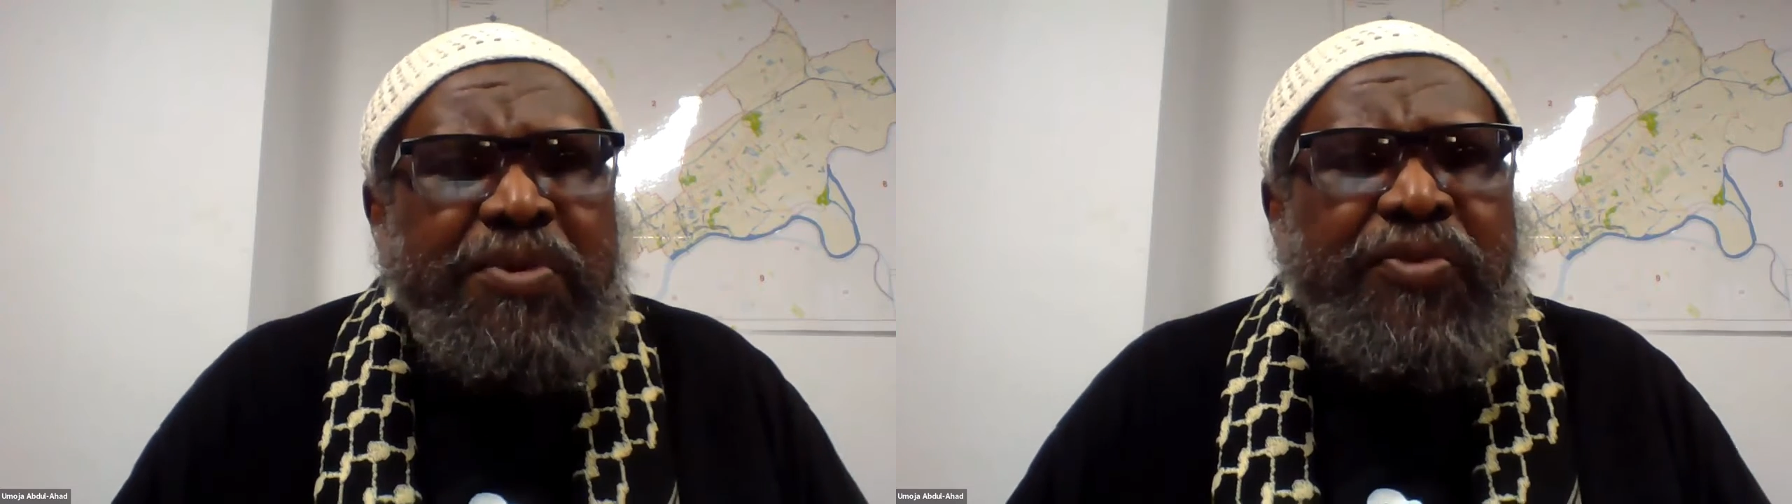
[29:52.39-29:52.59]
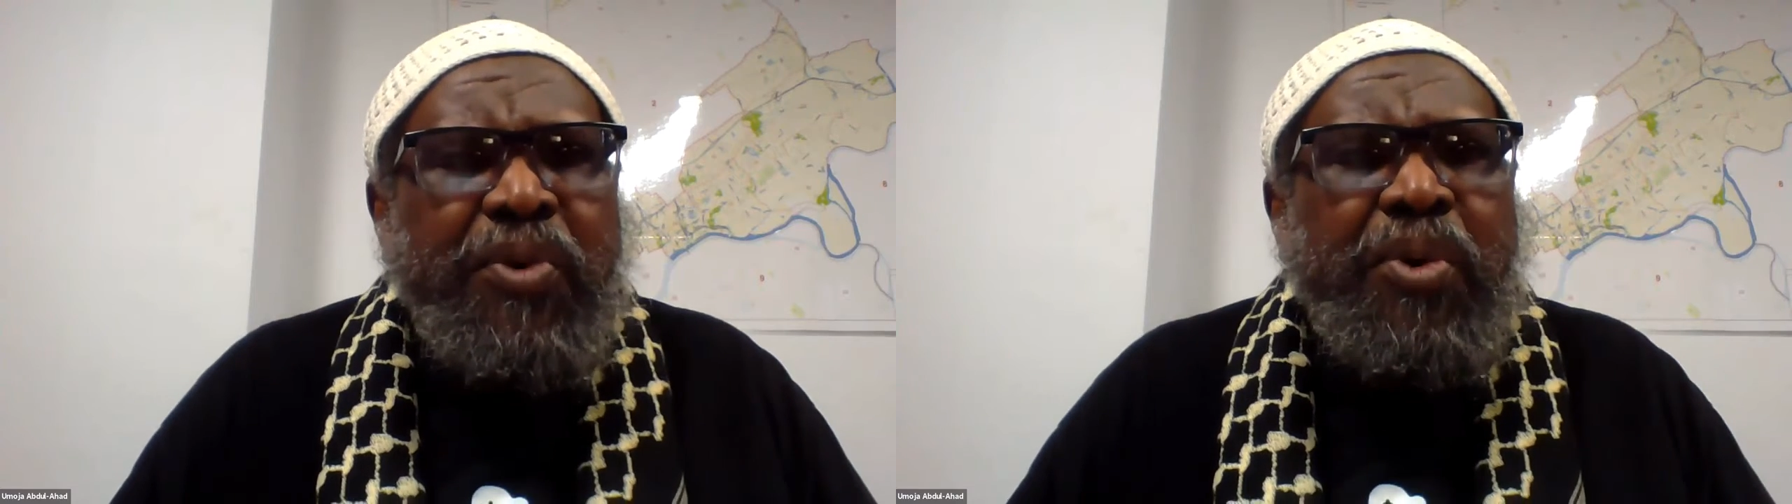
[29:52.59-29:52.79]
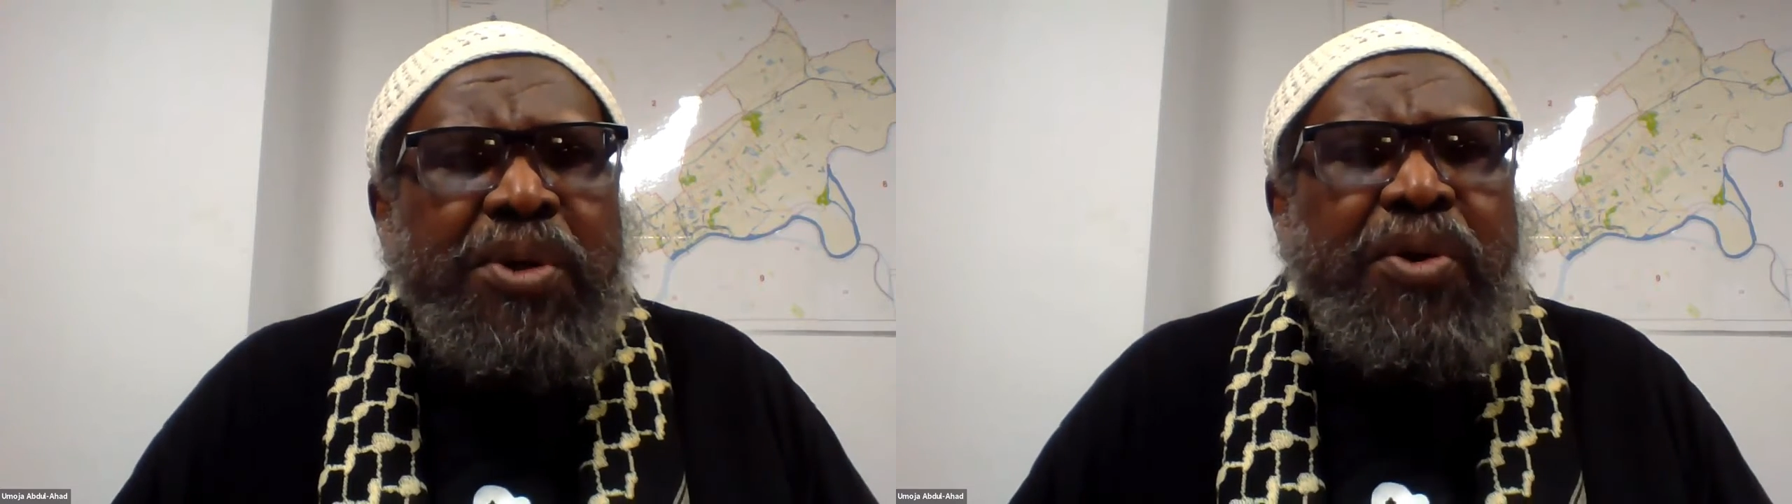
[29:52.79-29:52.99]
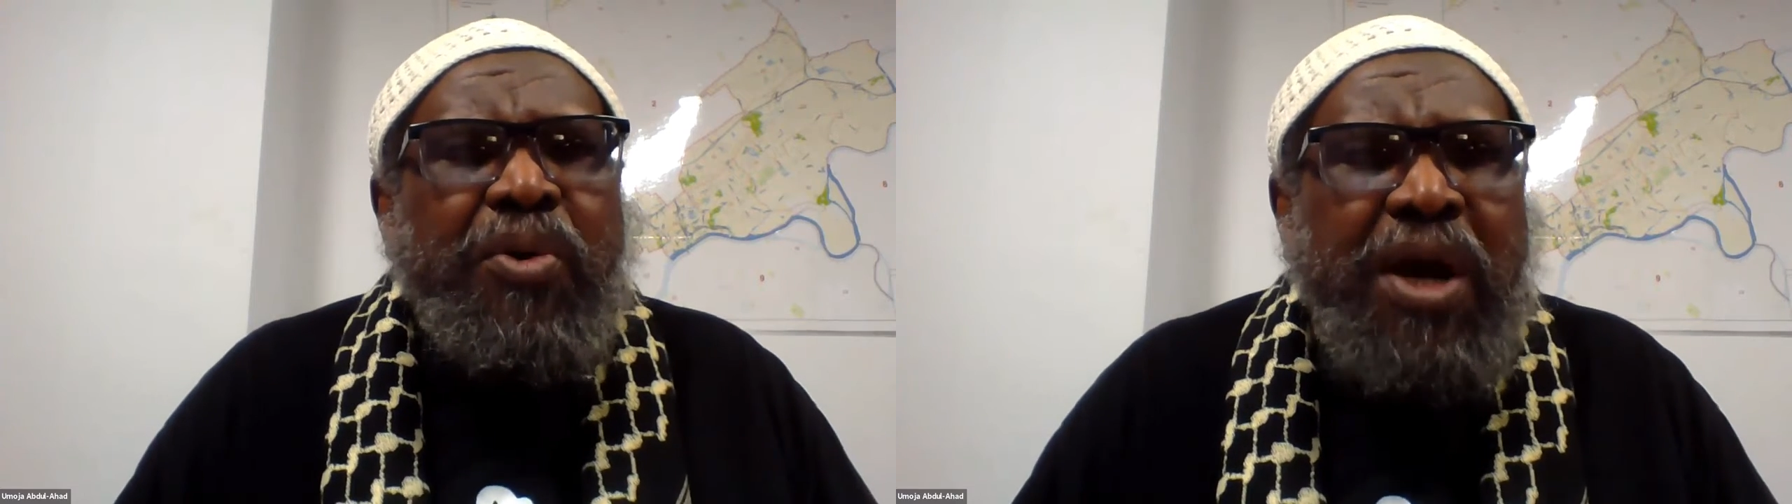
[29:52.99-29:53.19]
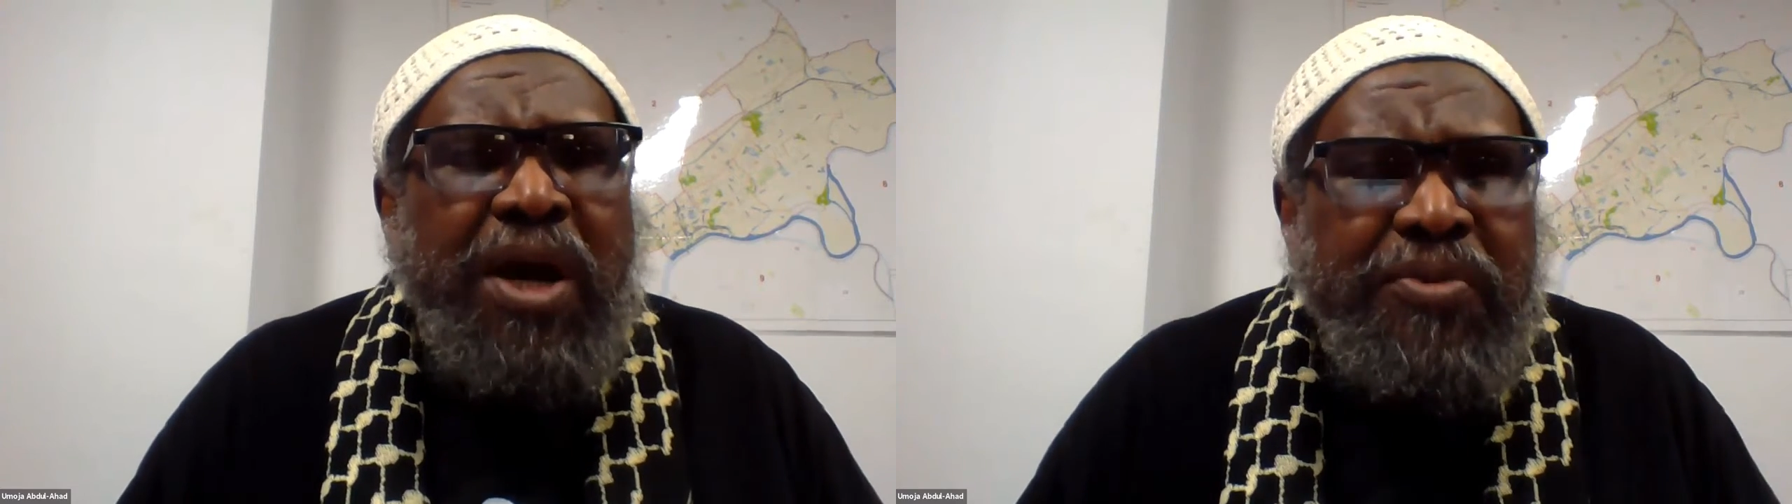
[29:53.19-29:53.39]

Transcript: before the Ohio